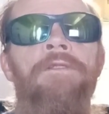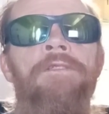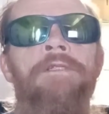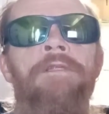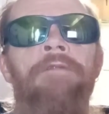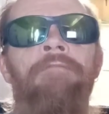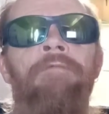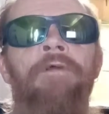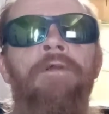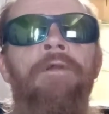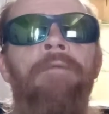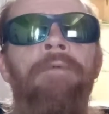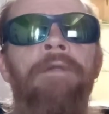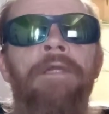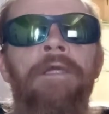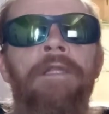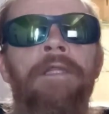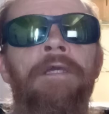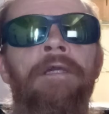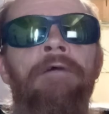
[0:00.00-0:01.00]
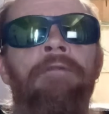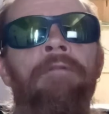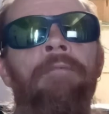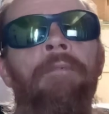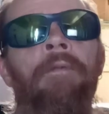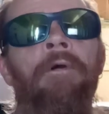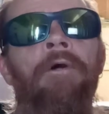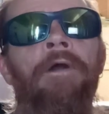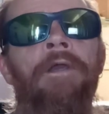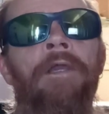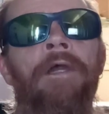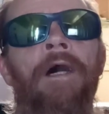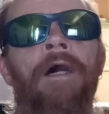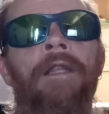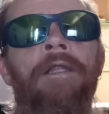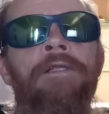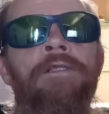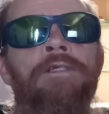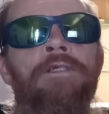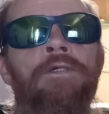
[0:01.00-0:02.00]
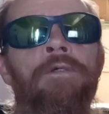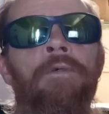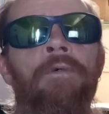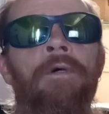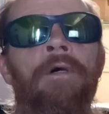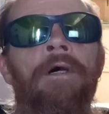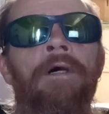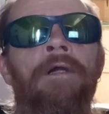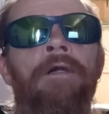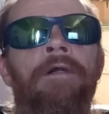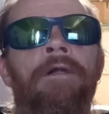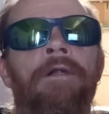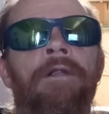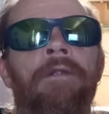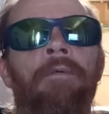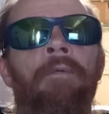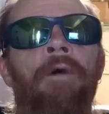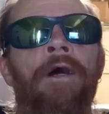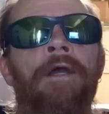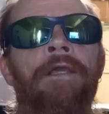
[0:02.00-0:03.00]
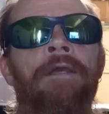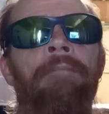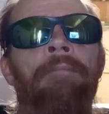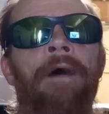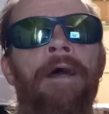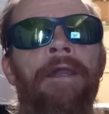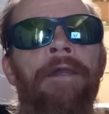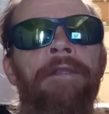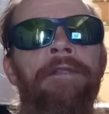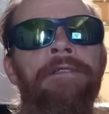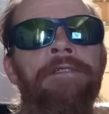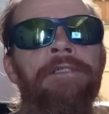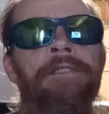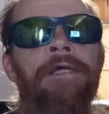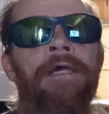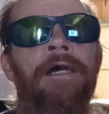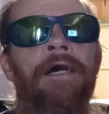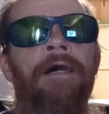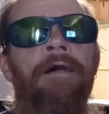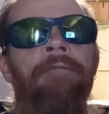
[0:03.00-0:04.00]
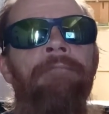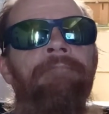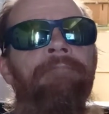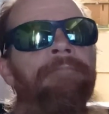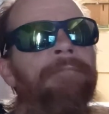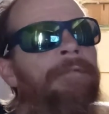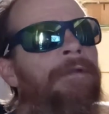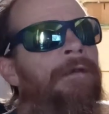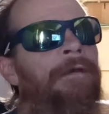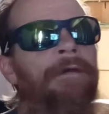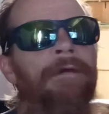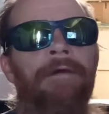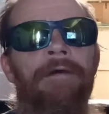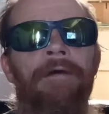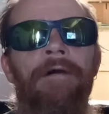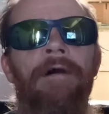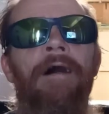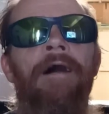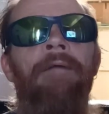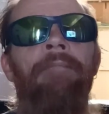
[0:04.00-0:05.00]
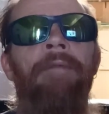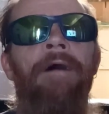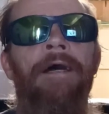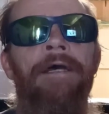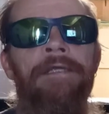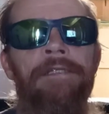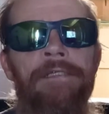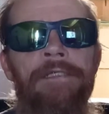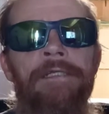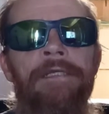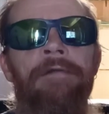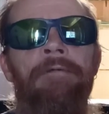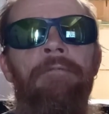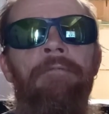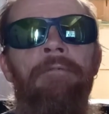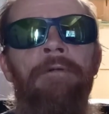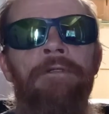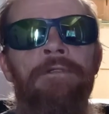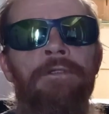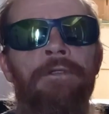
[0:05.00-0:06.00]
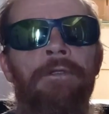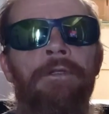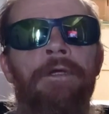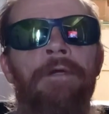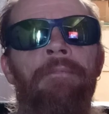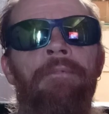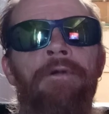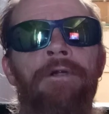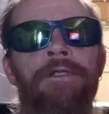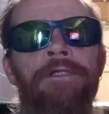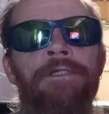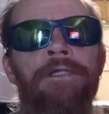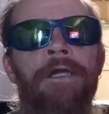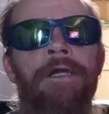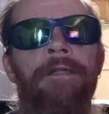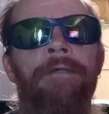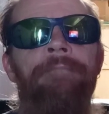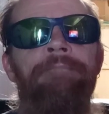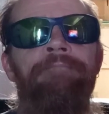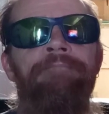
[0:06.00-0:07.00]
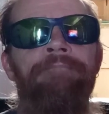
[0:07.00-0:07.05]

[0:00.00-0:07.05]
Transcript: us at the very beginning of the Blind Carnage tour and the way you're backing us now amazing. We truly appreciate it.